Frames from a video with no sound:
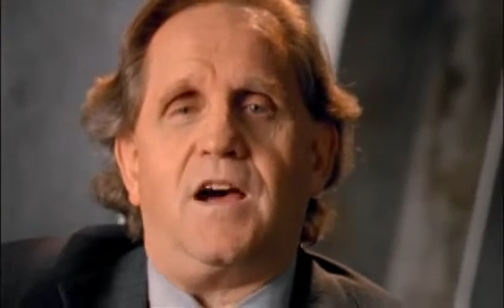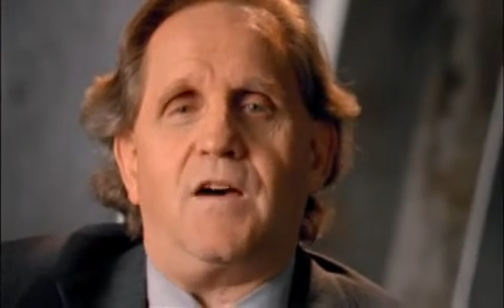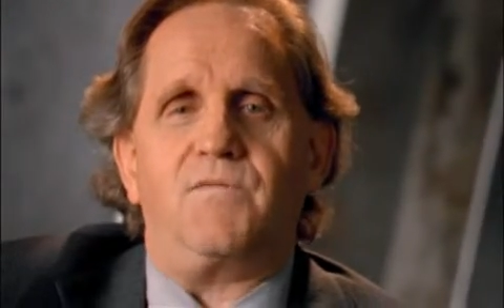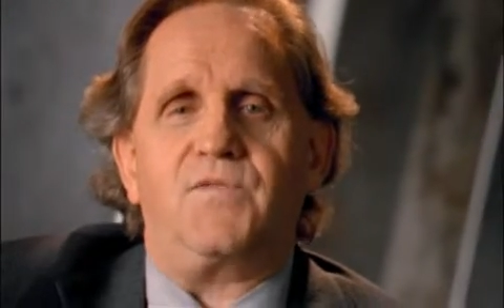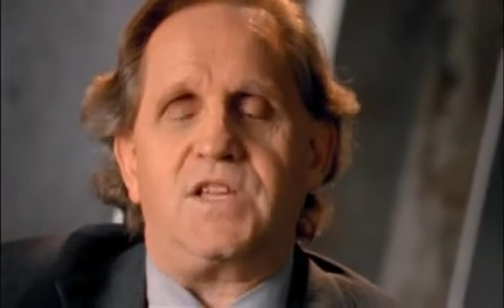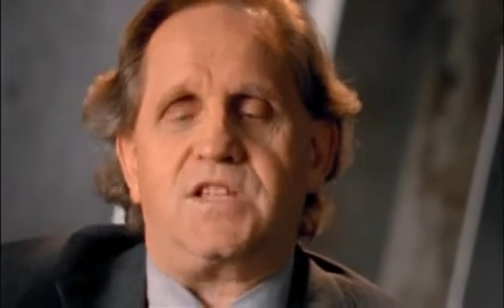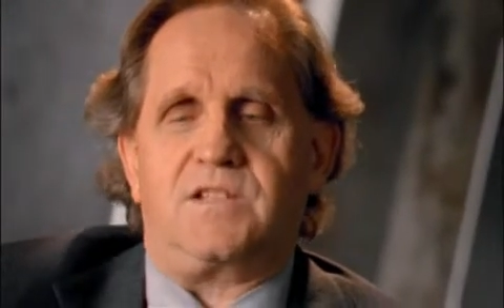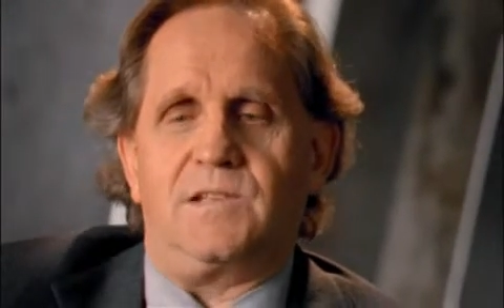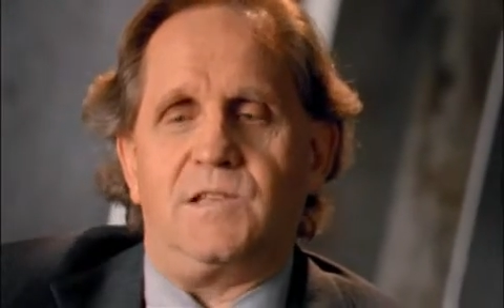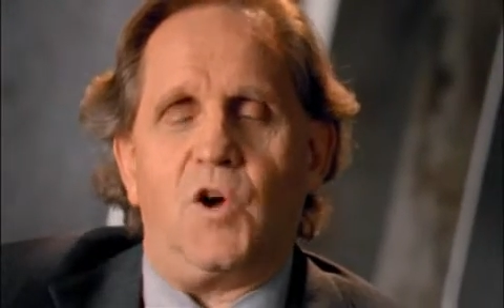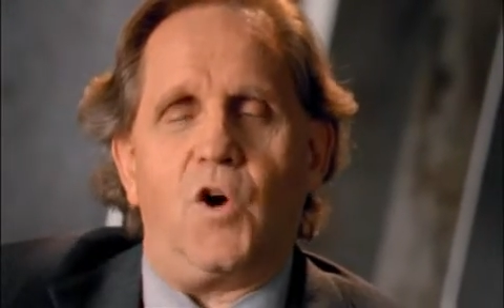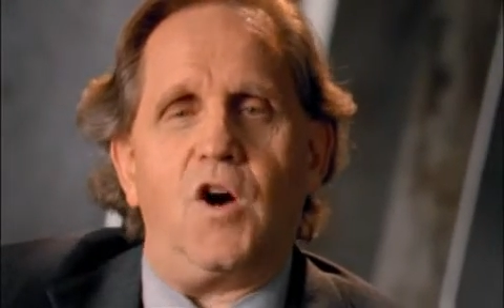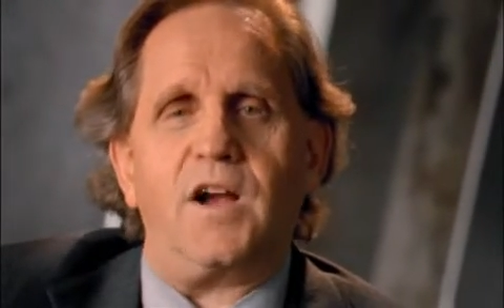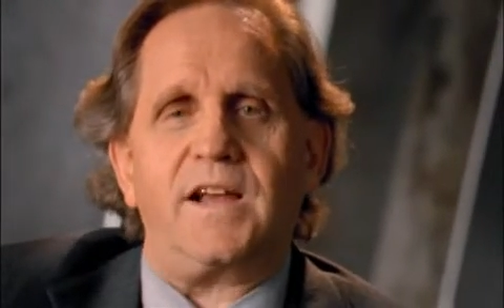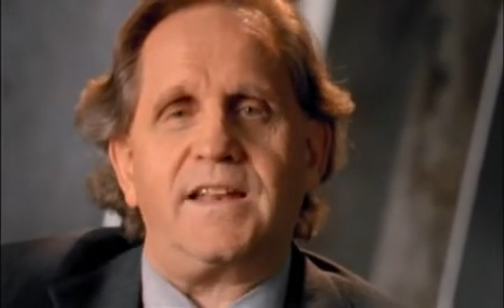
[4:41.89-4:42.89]
of this
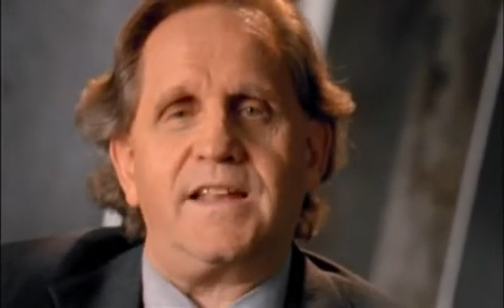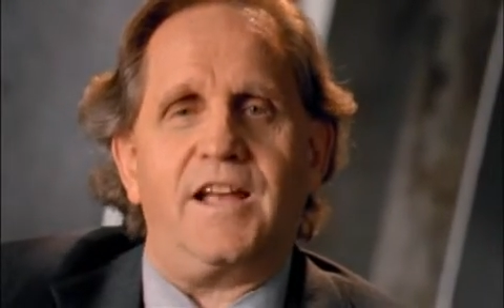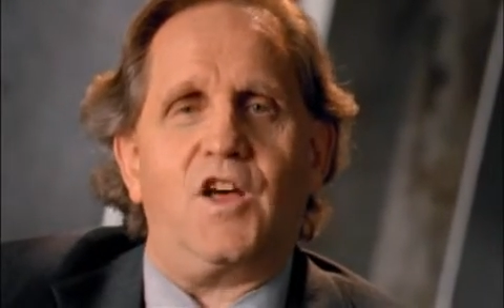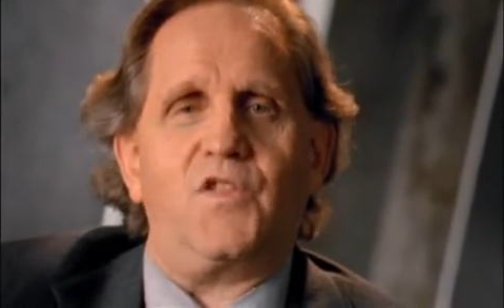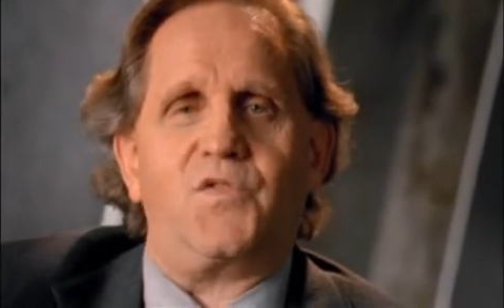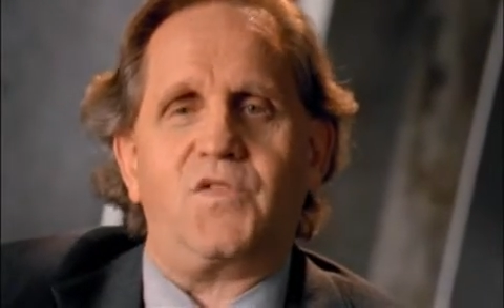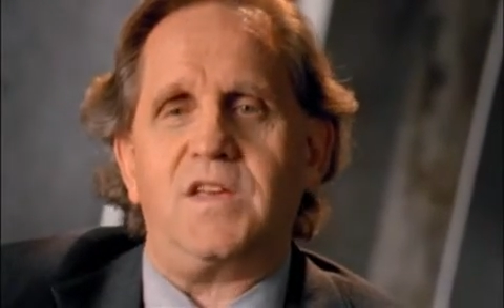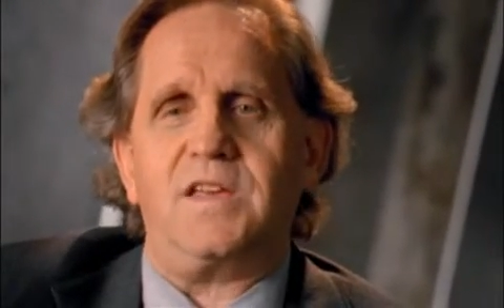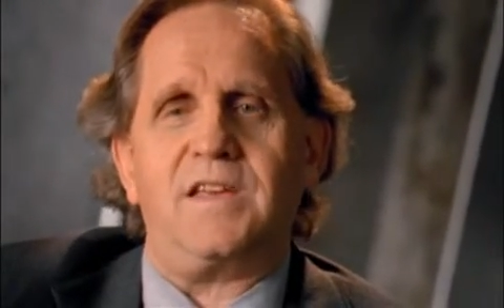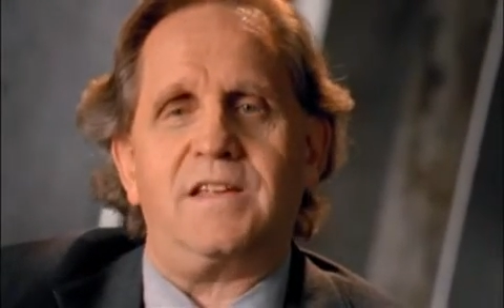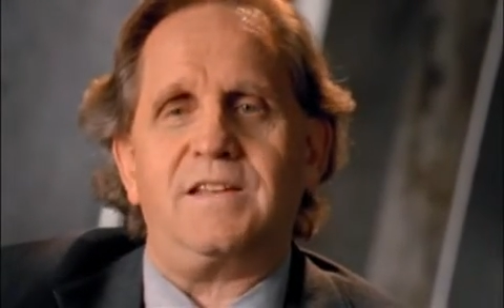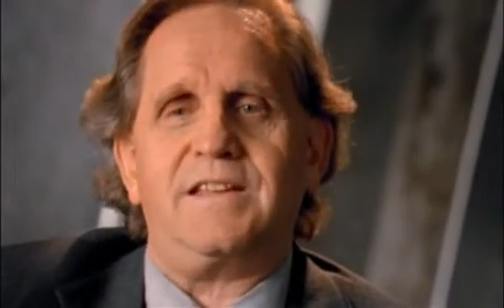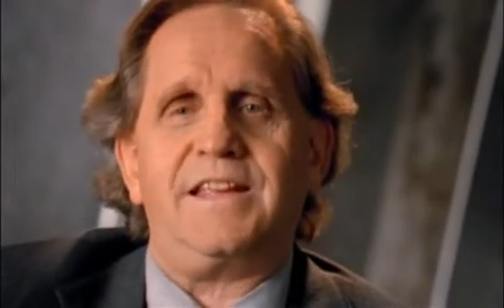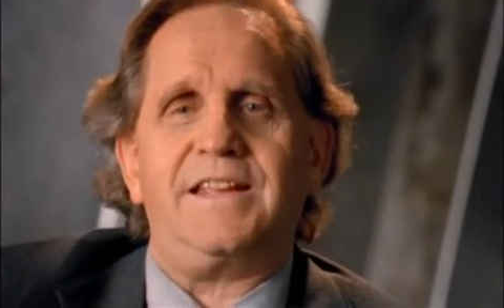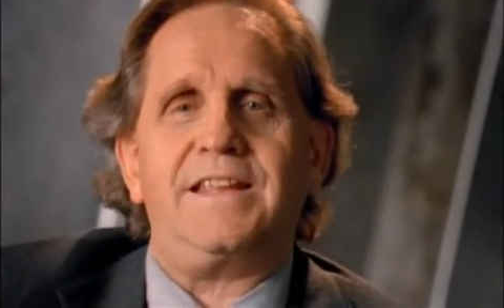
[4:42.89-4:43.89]
long and healthy
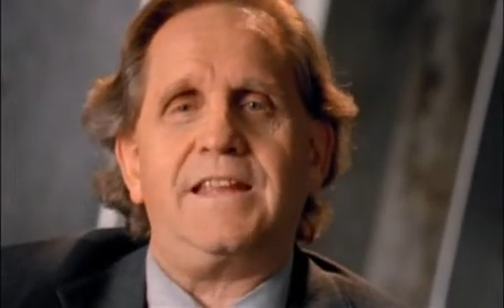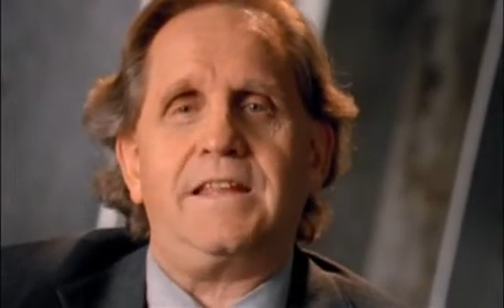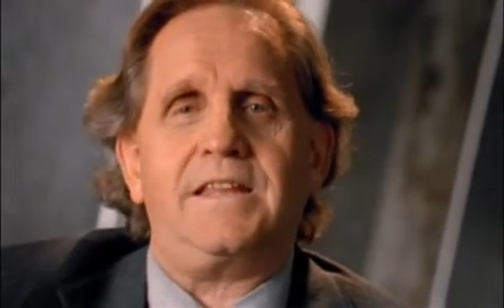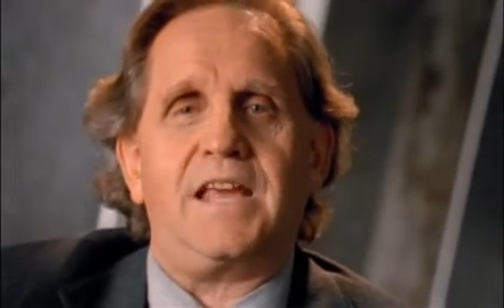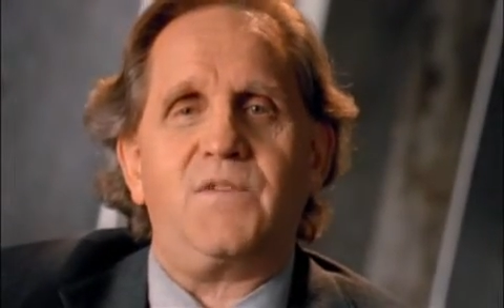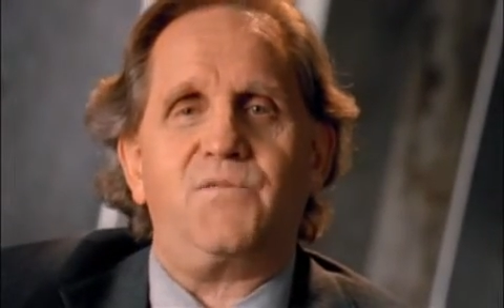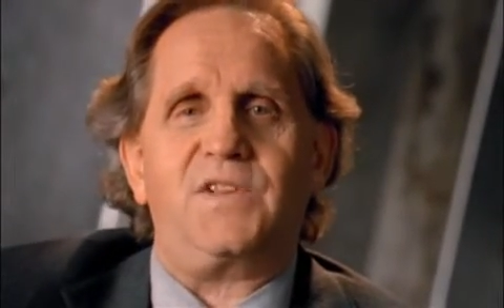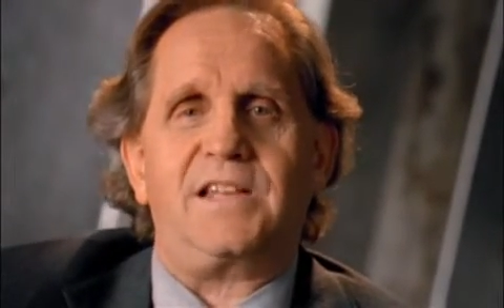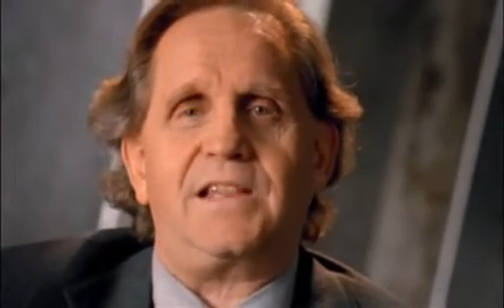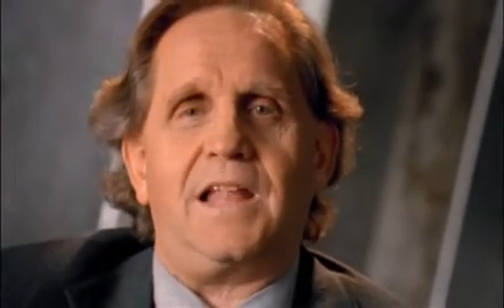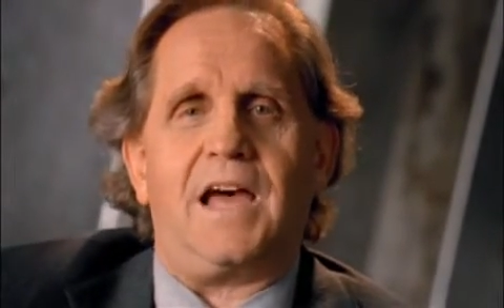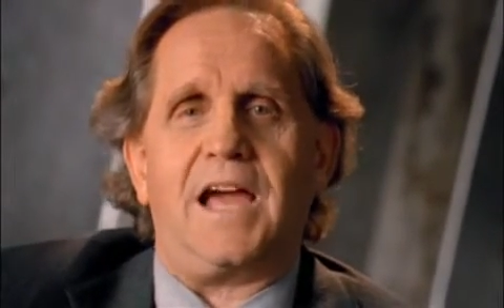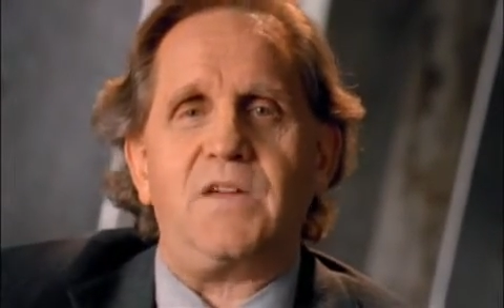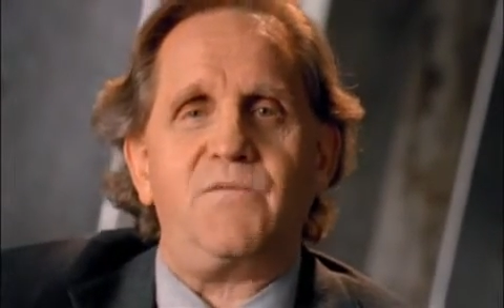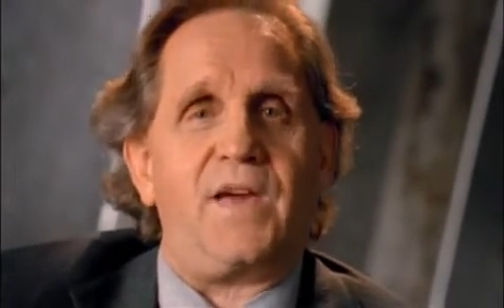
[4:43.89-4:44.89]
and indefinite
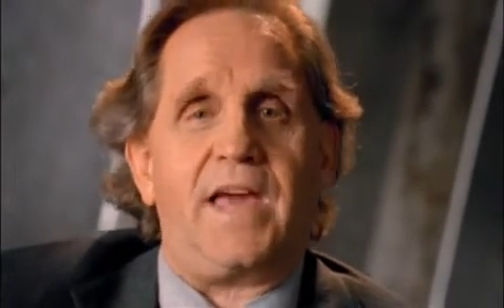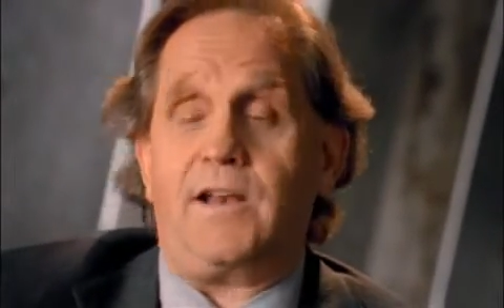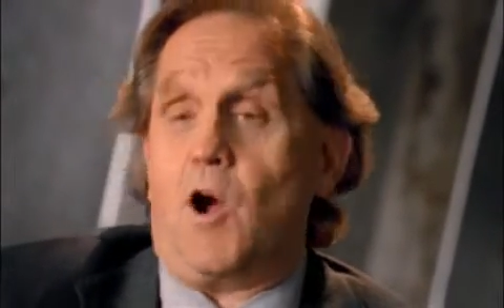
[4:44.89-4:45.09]
life,